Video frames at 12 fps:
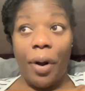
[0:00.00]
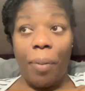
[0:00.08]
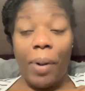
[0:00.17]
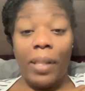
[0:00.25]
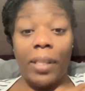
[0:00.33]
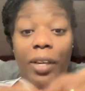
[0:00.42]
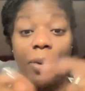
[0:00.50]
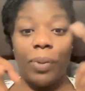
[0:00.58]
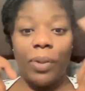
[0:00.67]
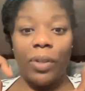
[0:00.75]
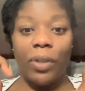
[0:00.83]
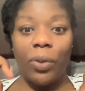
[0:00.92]
My
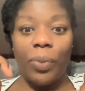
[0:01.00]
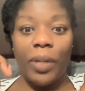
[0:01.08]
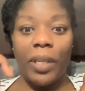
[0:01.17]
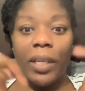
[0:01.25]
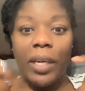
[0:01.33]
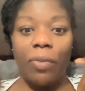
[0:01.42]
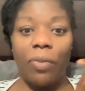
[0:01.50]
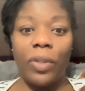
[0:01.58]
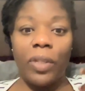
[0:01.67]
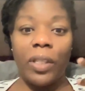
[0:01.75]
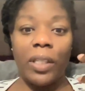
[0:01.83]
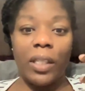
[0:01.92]
therapist told me that I
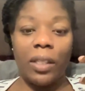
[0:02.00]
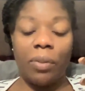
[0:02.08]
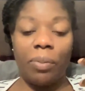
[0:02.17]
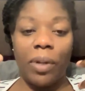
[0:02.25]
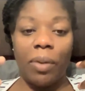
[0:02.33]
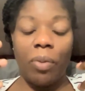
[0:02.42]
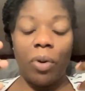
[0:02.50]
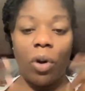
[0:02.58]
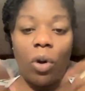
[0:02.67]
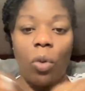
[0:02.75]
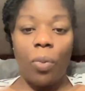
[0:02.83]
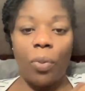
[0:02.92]
really need to be
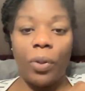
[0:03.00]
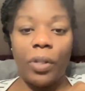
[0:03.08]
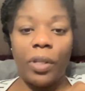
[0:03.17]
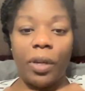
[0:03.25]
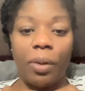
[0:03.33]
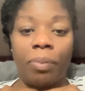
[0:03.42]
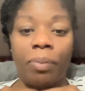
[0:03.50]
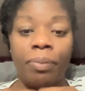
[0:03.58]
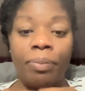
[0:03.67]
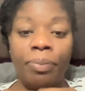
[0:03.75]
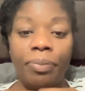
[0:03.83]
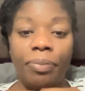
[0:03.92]
more open with him
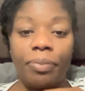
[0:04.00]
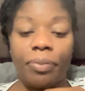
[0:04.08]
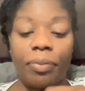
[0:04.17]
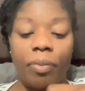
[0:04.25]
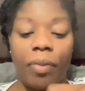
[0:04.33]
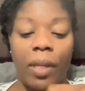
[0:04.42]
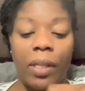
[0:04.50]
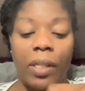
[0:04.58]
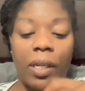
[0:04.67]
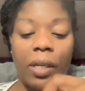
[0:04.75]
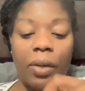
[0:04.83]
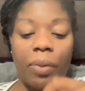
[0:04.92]
and
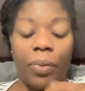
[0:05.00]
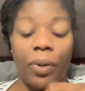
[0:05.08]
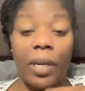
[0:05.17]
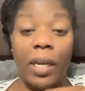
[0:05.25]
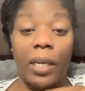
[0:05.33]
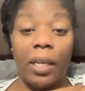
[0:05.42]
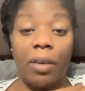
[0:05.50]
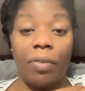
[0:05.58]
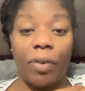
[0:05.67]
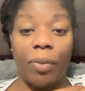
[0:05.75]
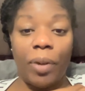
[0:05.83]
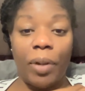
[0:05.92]
tell him what I need
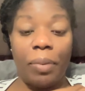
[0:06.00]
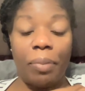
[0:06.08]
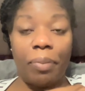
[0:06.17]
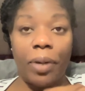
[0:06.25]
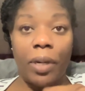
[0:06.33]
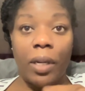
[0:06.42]
from him.